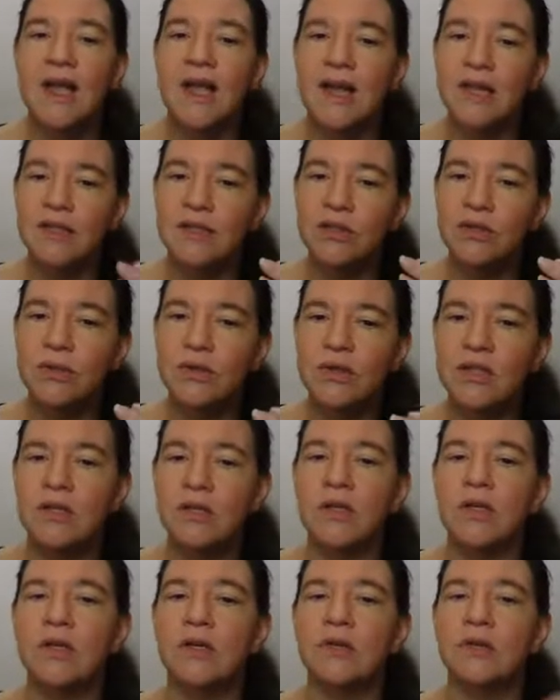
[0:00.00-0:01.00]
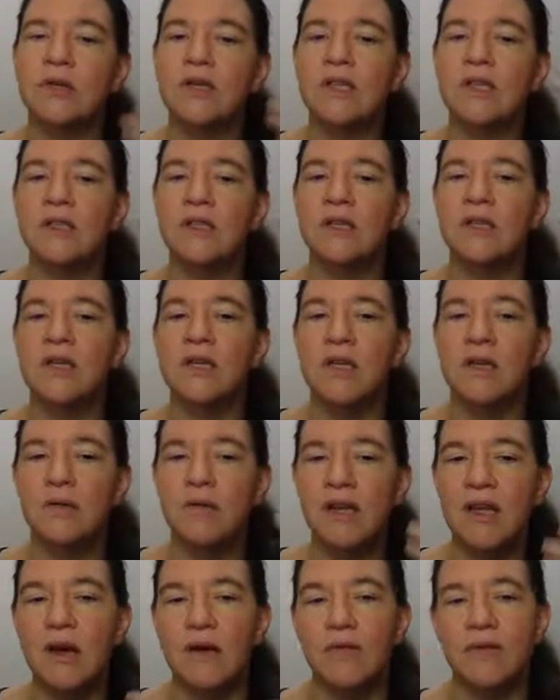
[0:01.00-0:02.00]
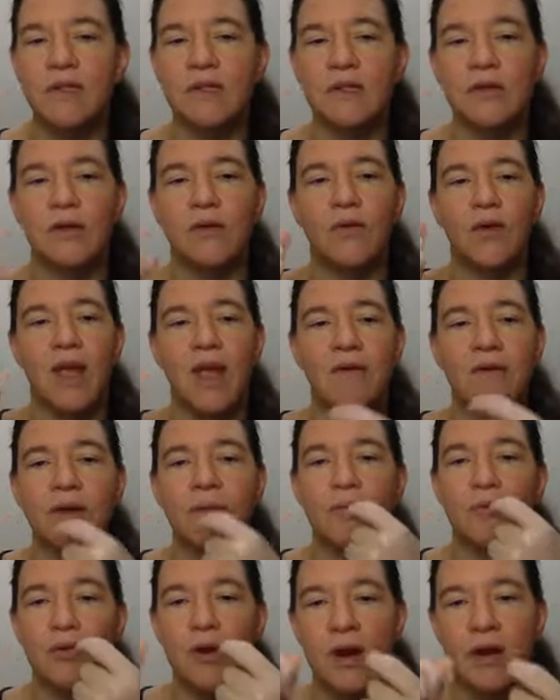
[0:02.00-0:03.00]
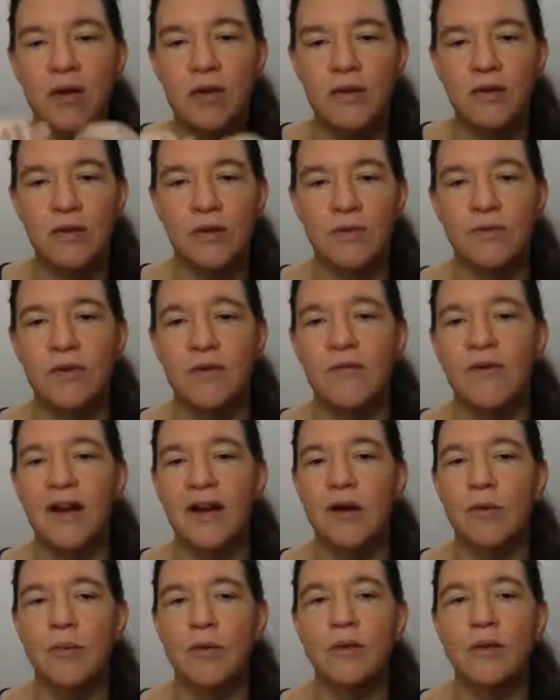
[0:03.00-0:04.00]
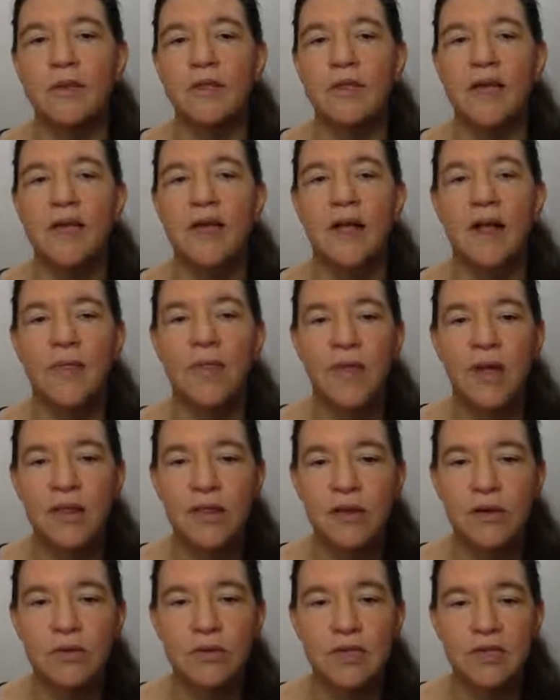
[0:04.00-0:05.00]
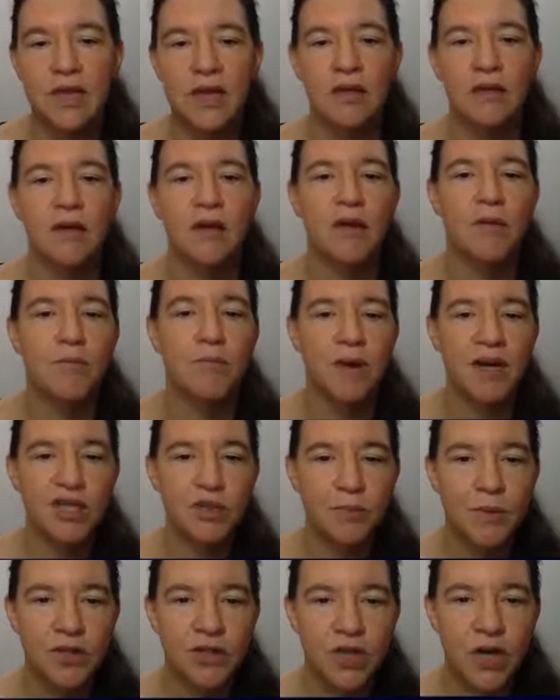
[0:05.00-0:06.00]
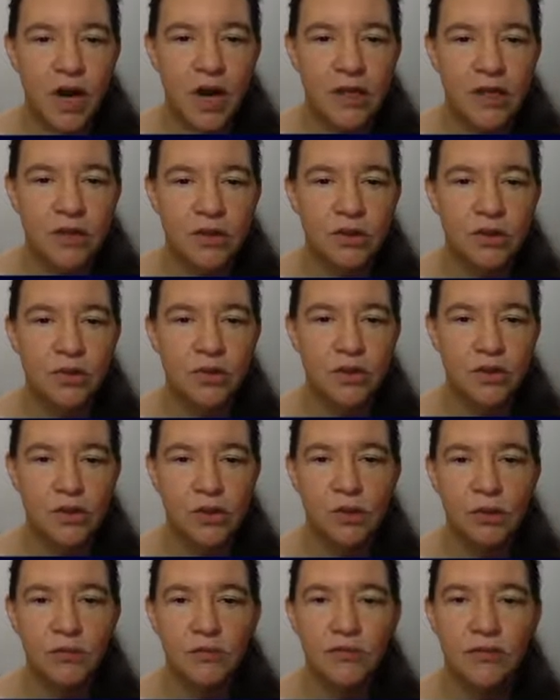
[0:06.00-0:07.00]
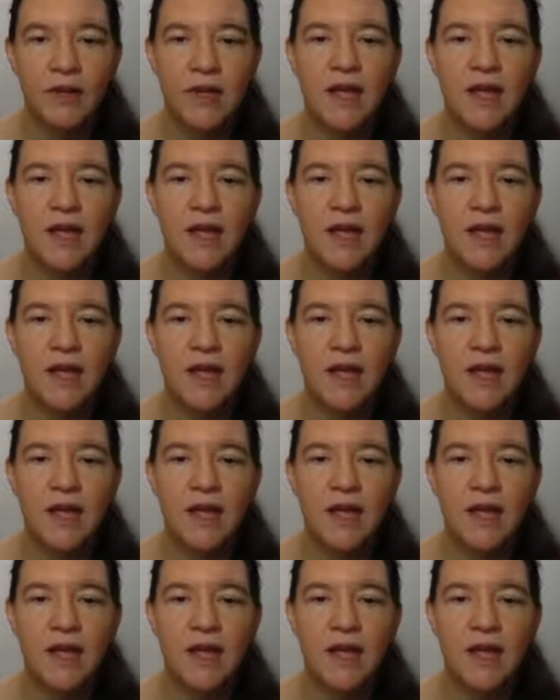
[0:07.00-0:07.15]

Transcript: As soon as you increase the degree of this, so if you're having products of your variables, then those get much, much harder to solve.